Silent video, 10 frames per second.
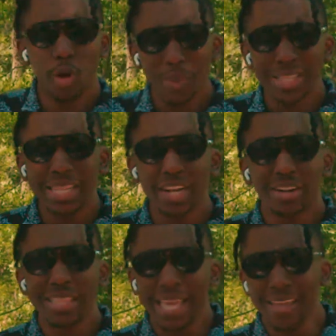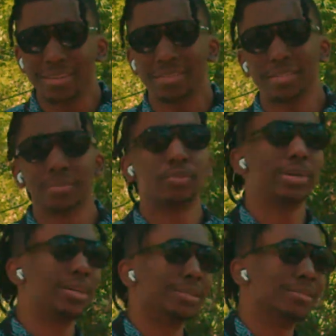about the letter at the end?
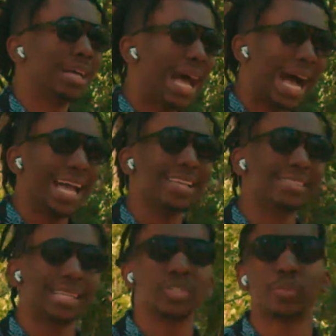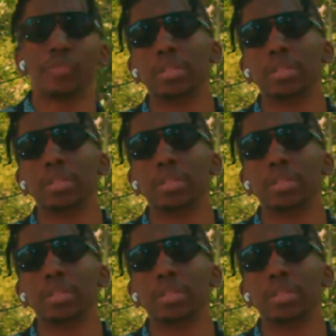Well, I stands for fuel